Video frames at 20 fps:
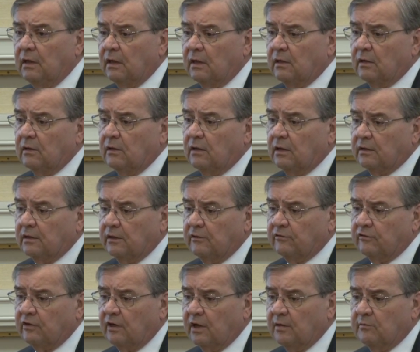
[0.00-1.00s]
along
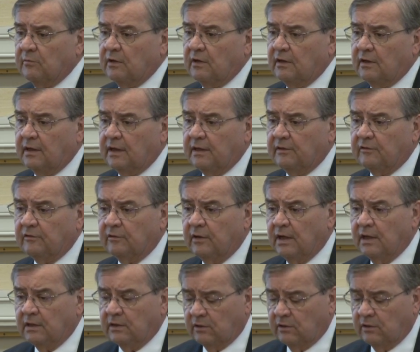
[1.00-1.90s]
these same lines.